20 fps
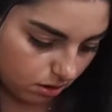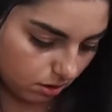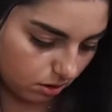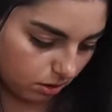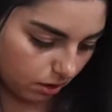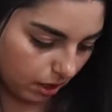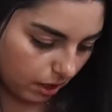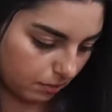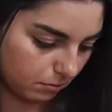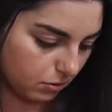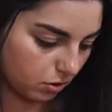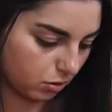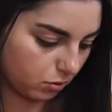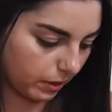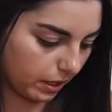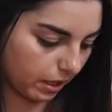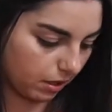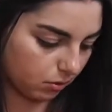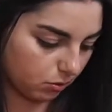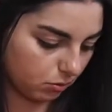comes
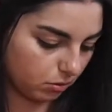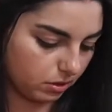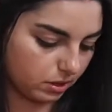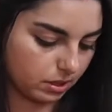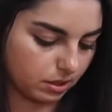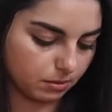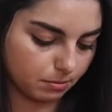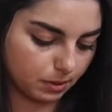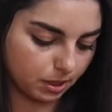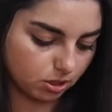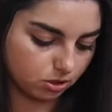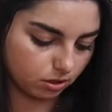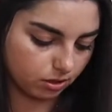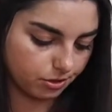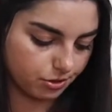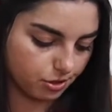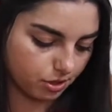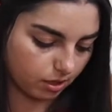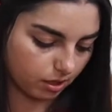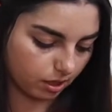with, ooh, this is much
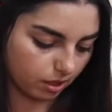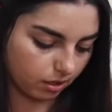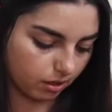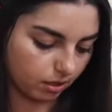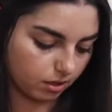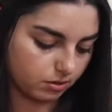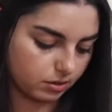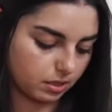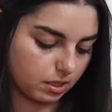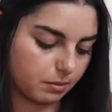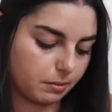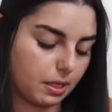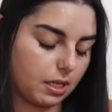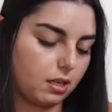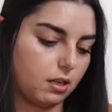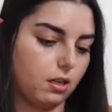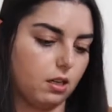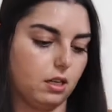larger than I thought it was gonna be.